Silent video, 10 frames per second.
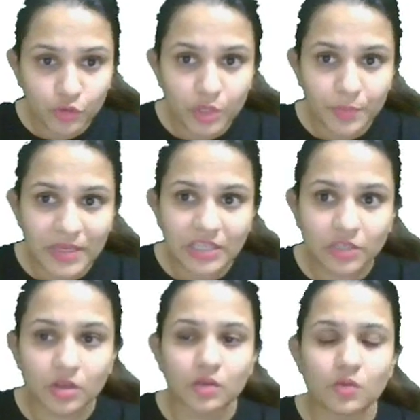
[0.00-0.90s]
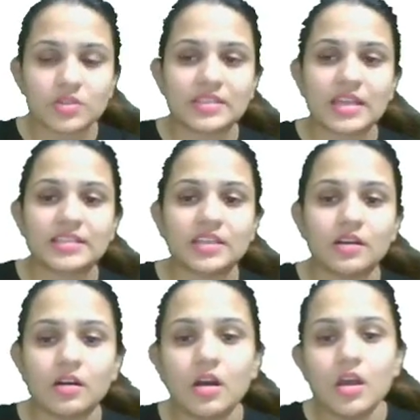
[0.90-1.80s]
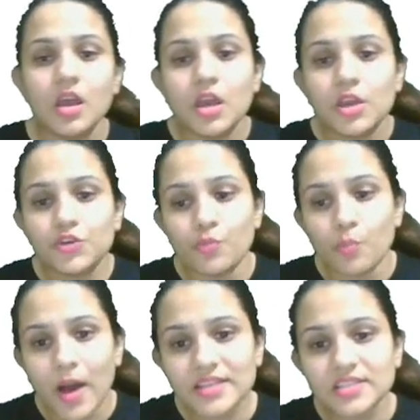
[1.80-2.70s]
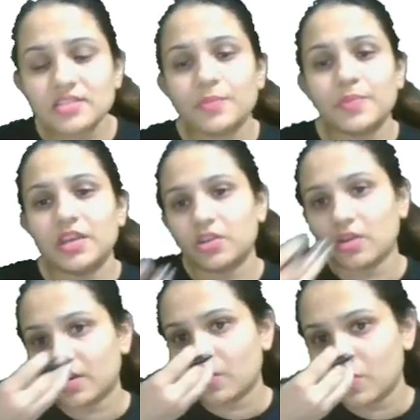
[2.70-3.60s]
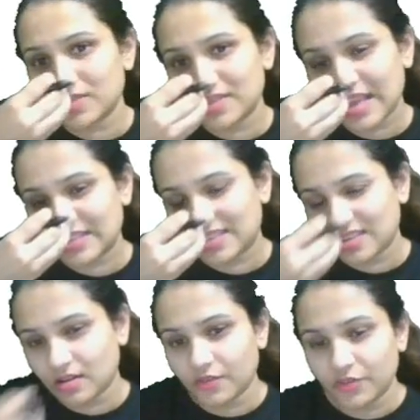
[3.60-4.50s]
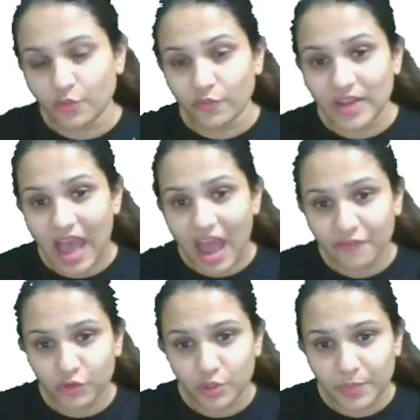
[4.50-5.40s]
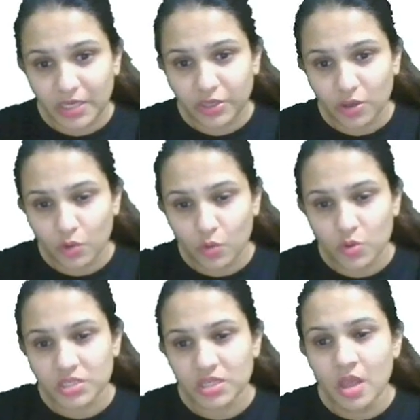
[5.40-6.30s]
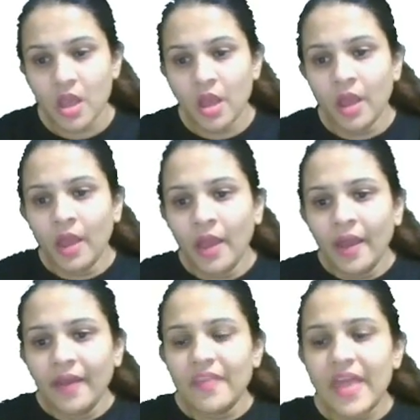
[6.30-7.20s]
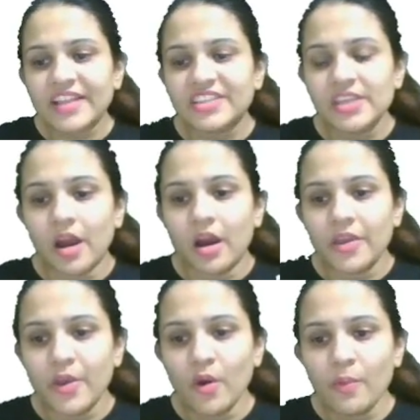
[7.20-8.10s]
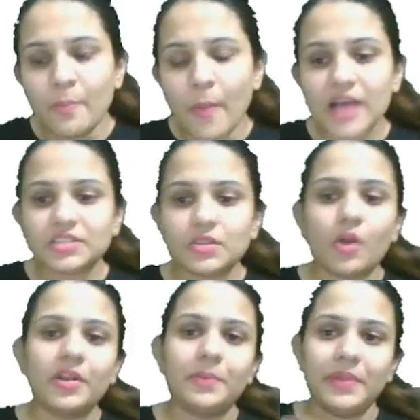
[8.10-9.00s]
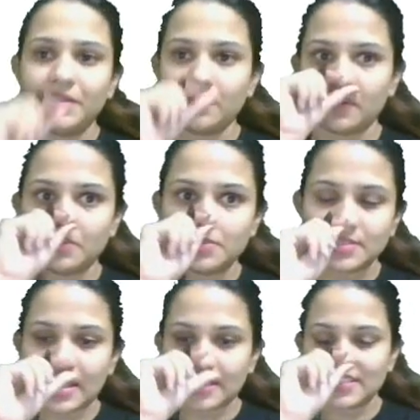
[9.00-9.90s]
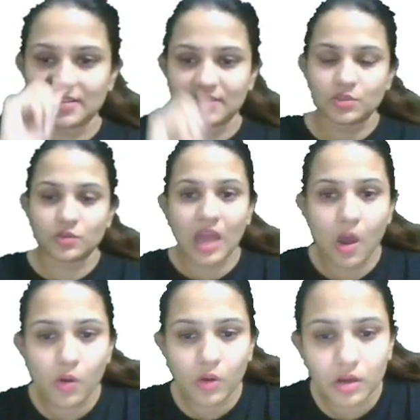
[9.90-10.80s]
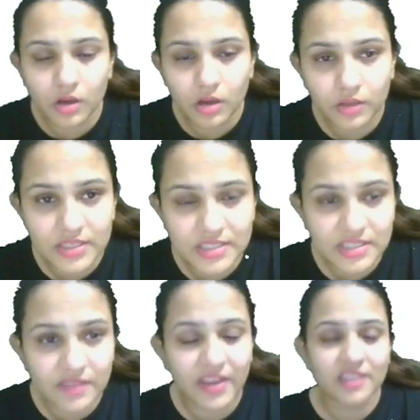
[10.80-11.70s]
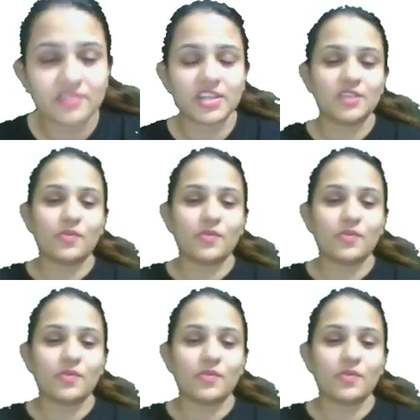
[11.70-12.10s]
to repeat your course next year. You must repeat your course next year. You will have to repeat your course next year. You must not repeat your course next year. So now, this is a very tricky